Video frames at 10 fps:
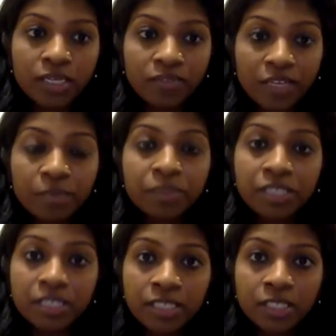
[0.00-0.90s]
one and a
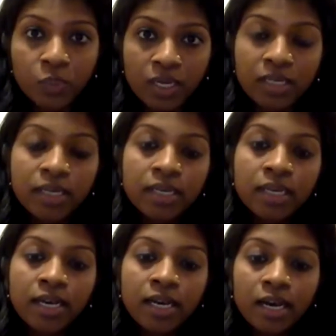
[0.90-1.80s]
very pertinent one.
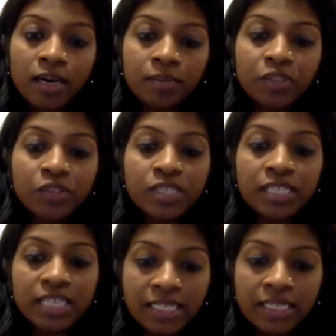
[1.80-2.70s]
Because
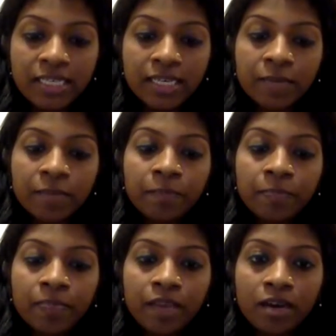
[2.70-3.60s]
in India,
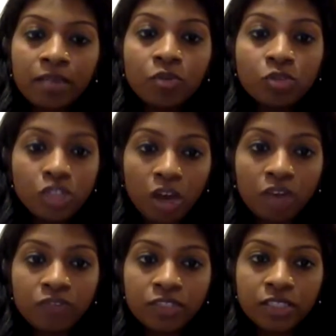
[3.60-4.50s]
most
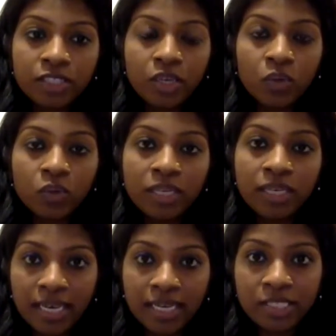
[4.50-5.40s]
often the only
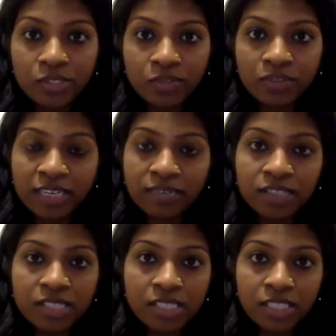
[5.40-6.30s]
kinds of
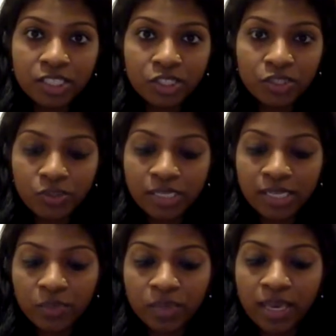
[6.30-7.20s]
diversity issues that
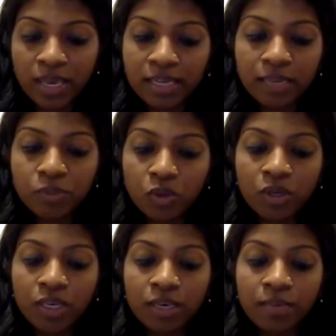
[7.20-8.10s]
we end up
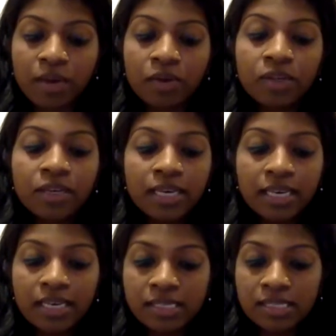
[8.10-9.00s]
talking about
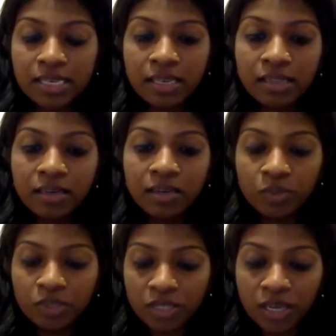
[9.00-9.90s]
is either
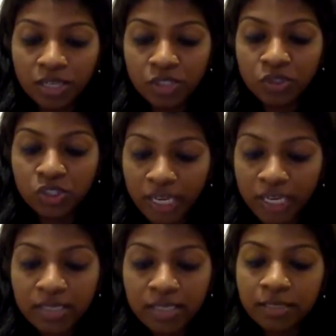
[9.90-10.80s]
with regard to
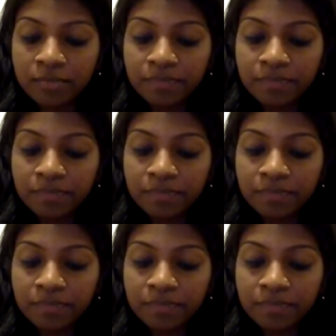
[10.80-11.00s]
gender